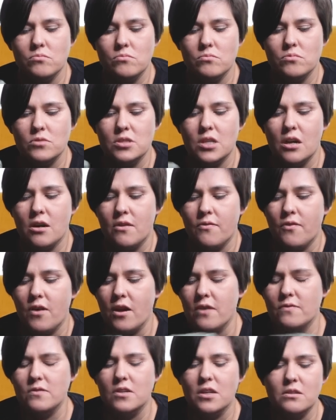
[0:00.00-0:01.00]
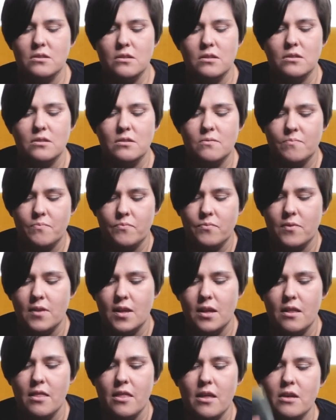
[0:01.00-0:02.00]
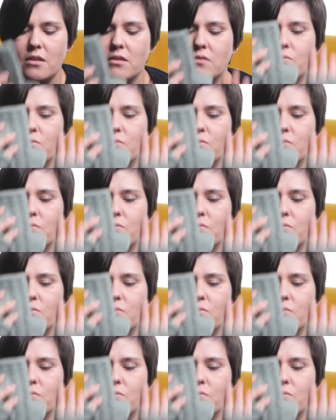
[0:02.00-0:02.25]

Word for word: there are five sizes there's